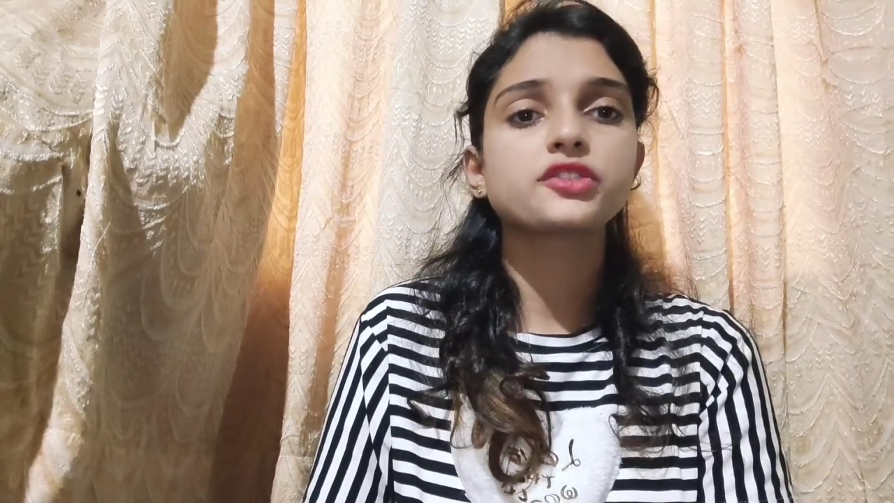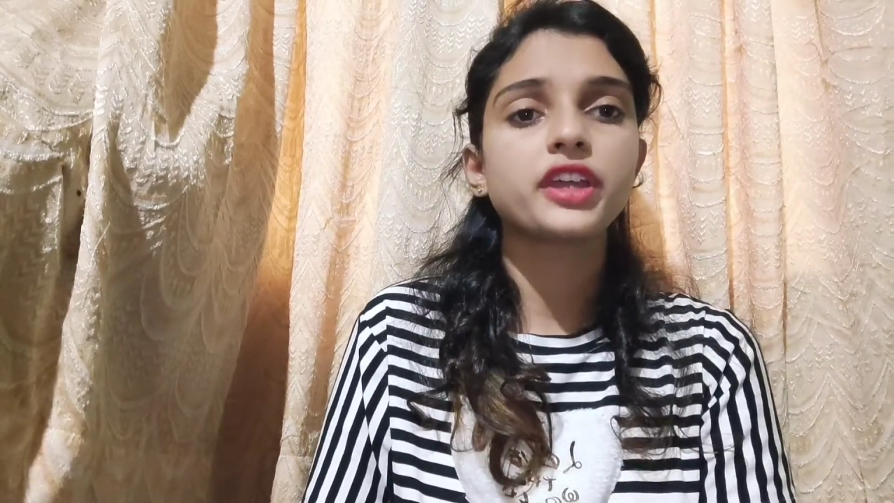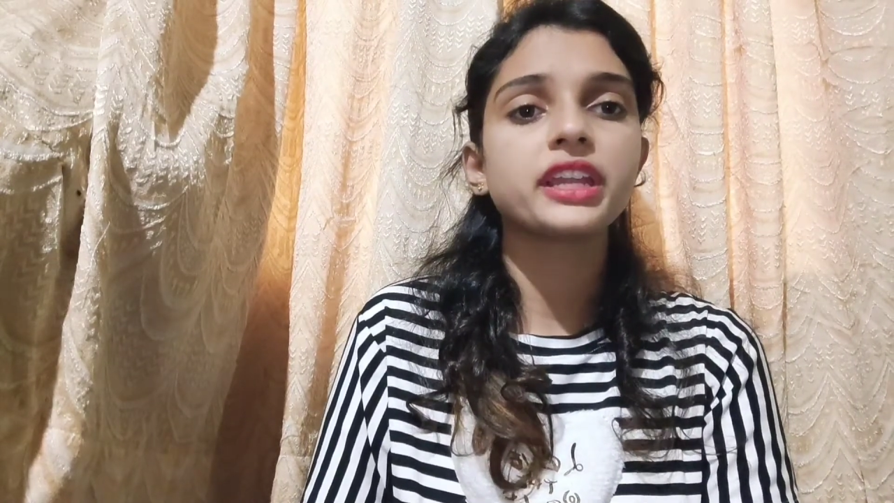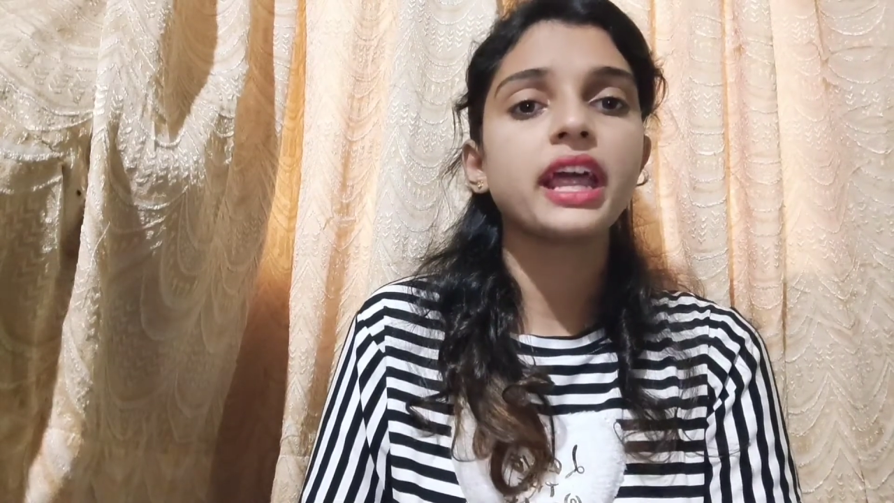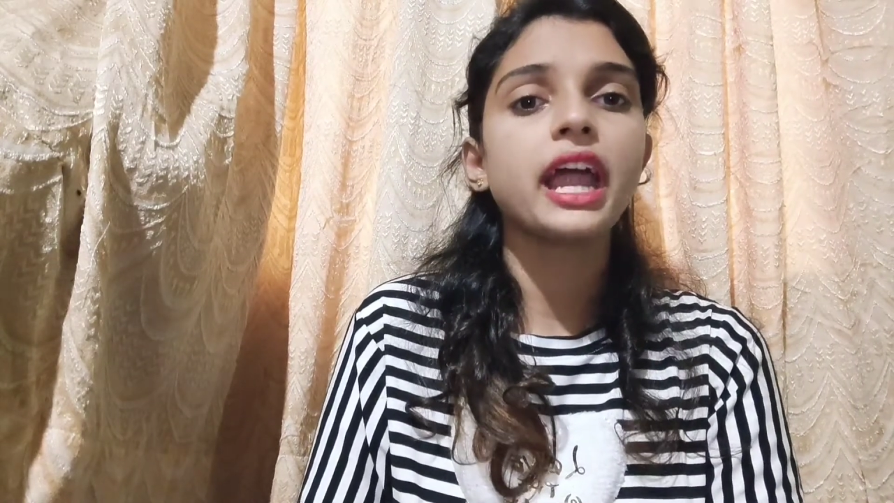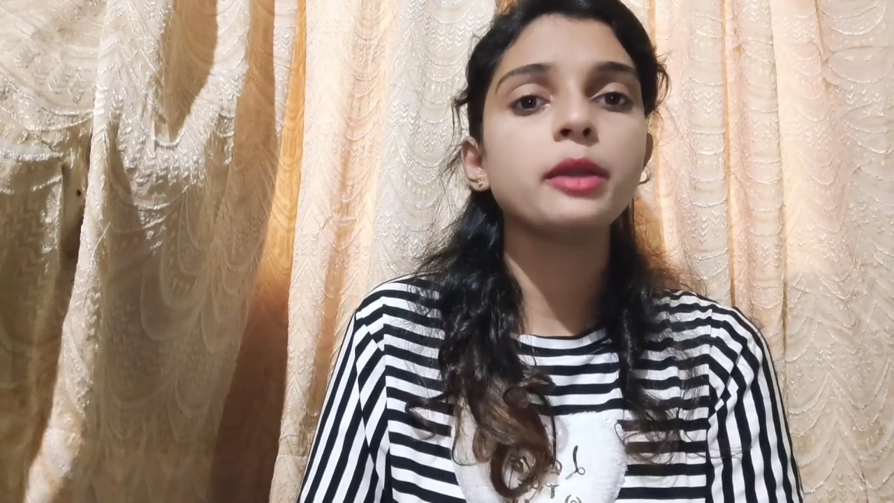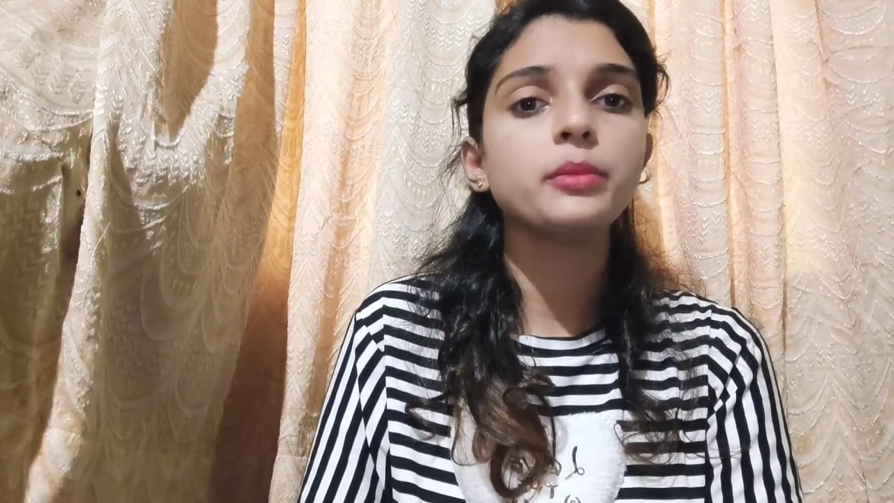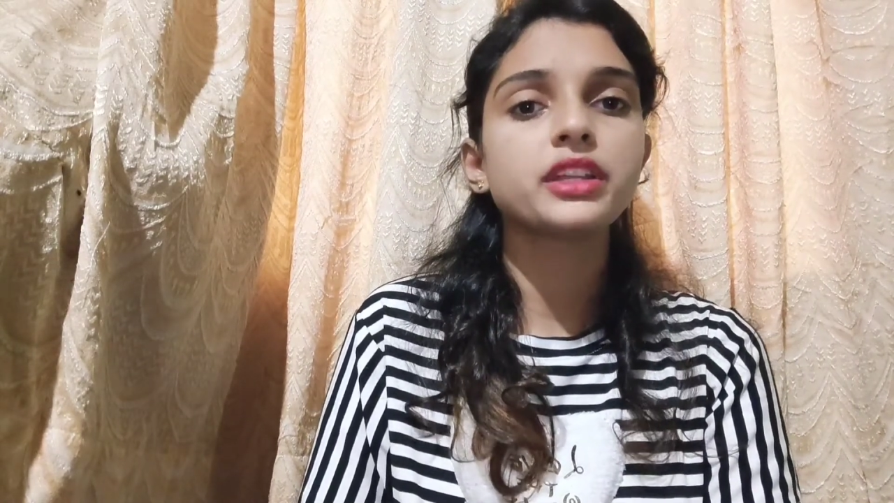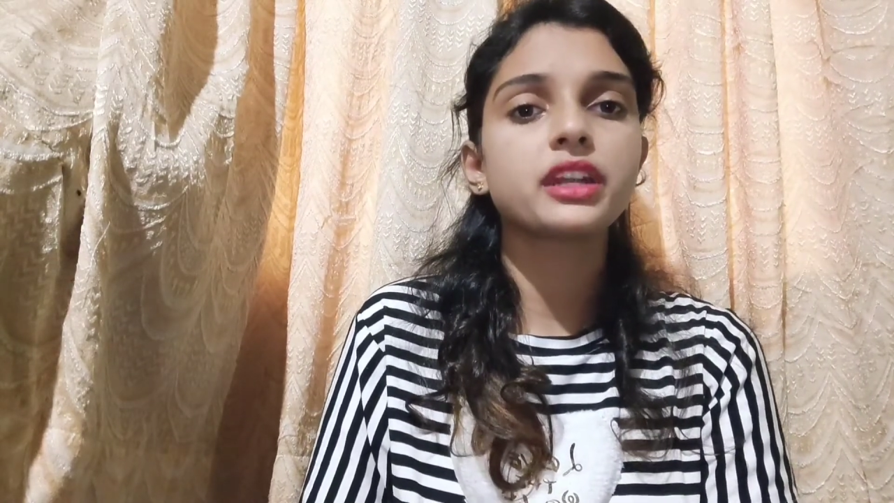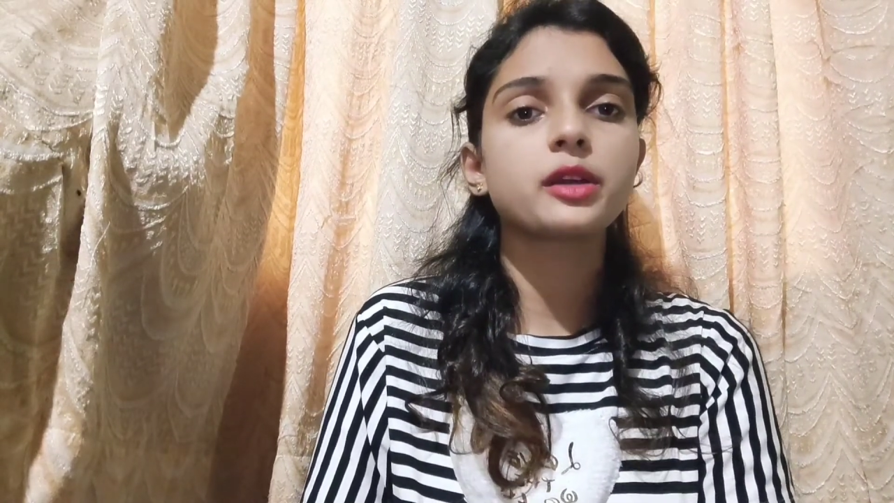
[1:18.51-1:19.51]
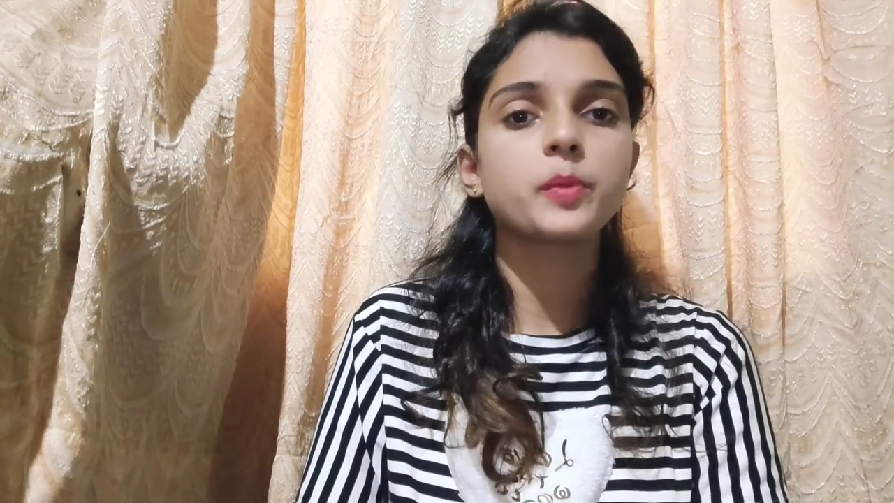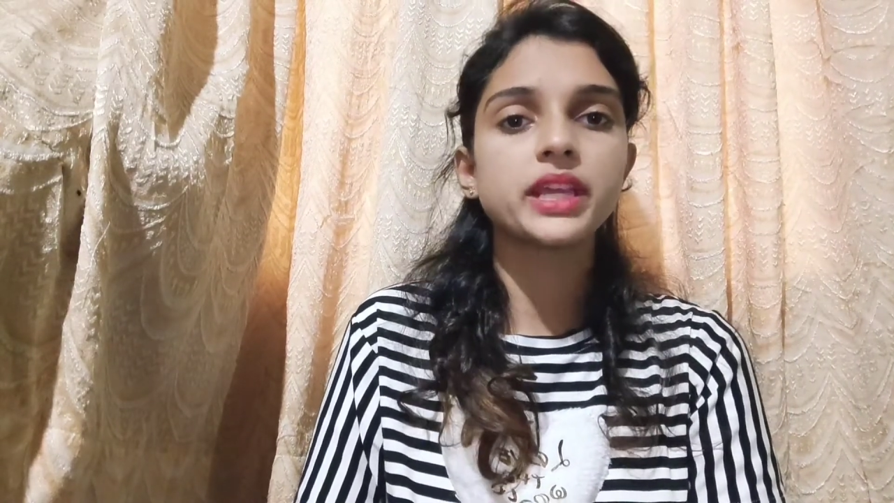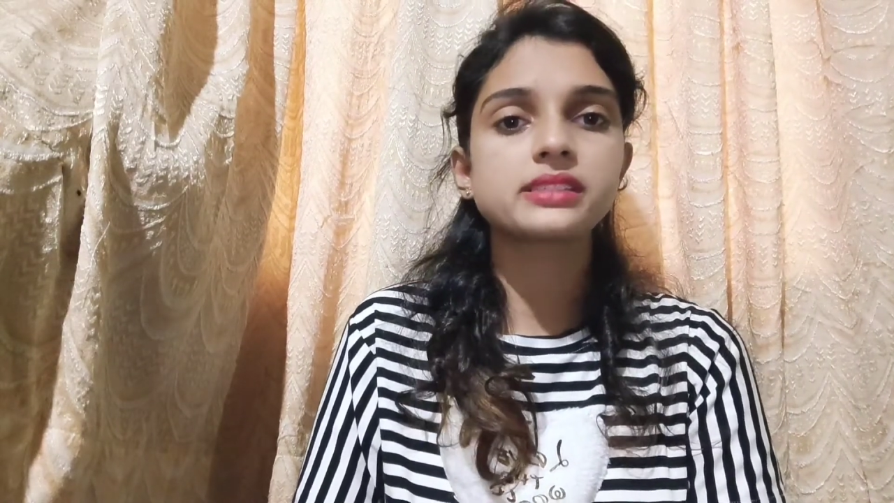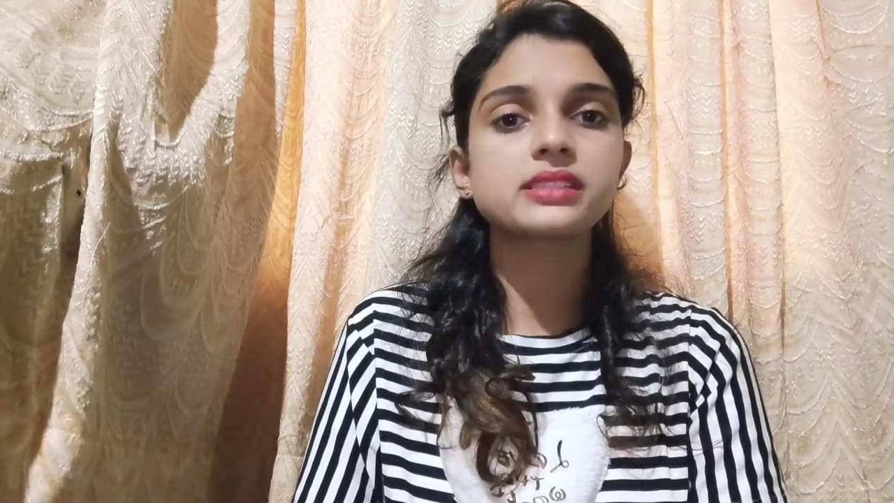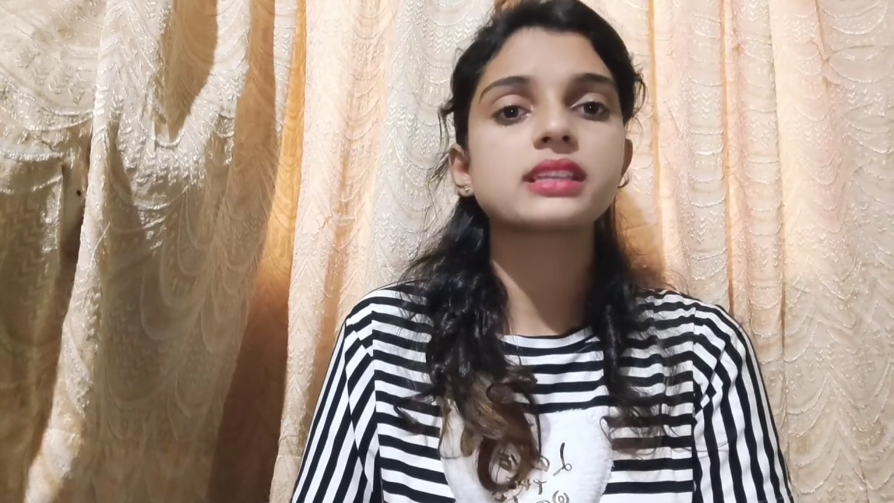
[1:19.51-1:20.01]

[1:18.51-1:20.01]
train and mirror maze,